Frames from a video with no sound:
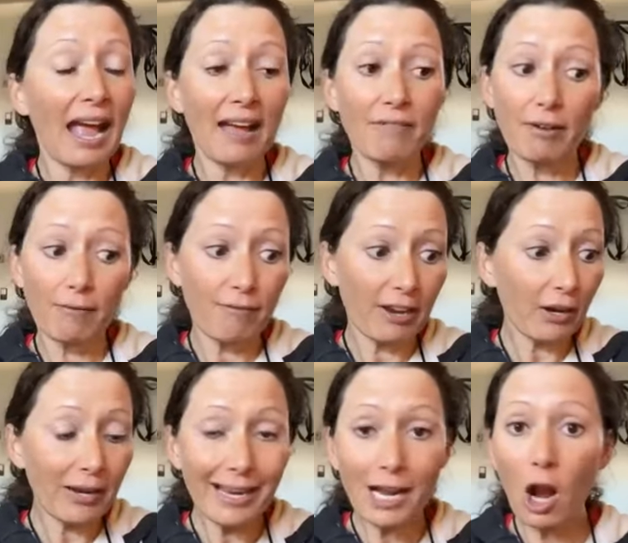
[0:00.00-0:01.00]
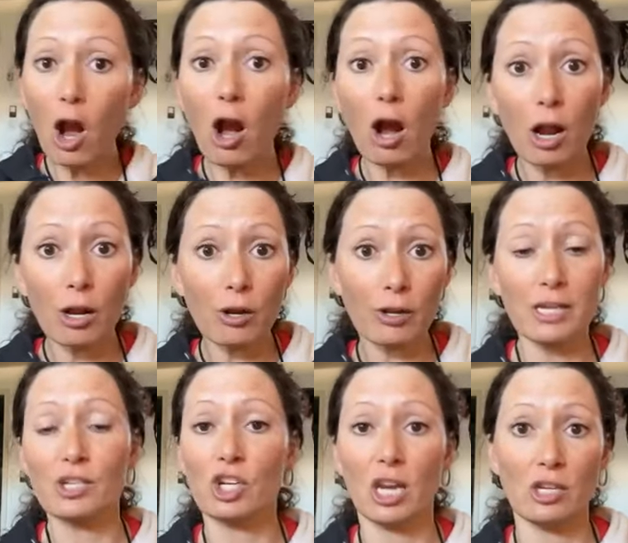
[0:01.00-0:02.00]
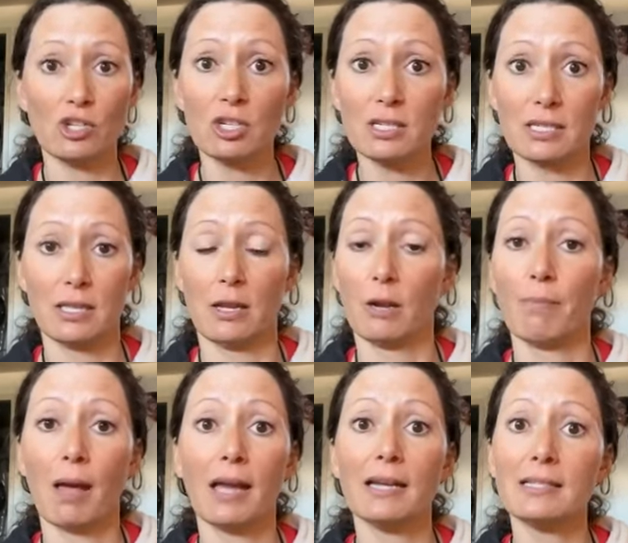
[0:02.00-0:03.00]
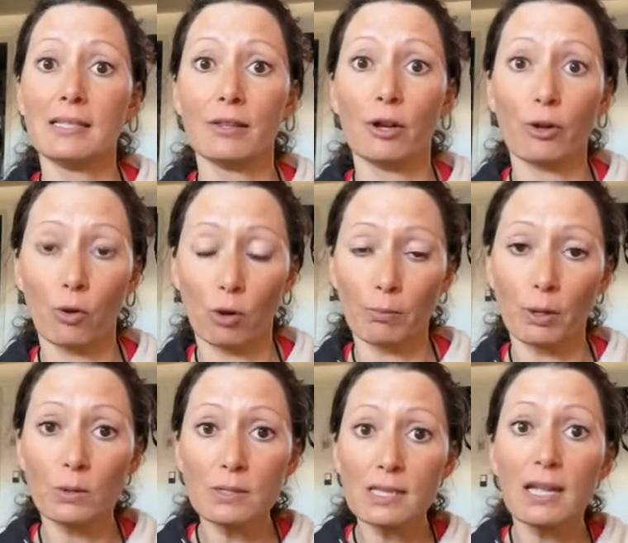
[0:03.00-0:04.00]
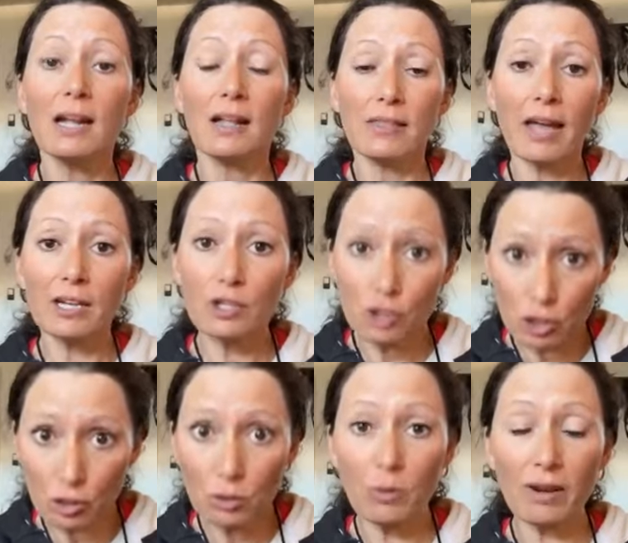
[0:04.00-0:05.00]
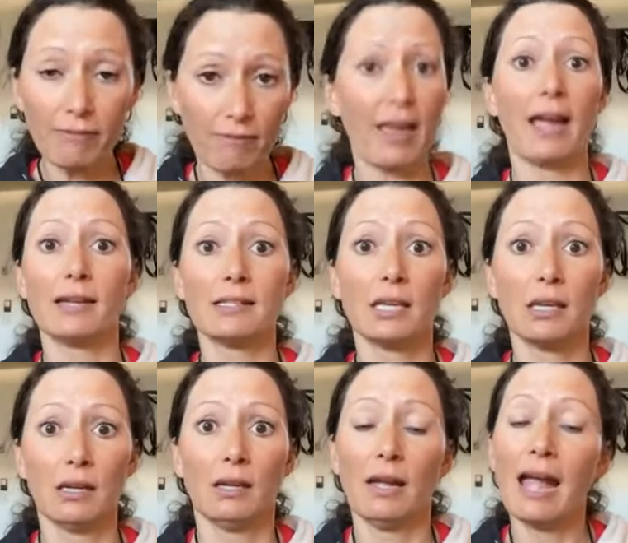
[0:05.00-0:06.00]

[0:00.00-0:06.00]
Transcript: have very concrete changes to their bodies and their hormones that do affect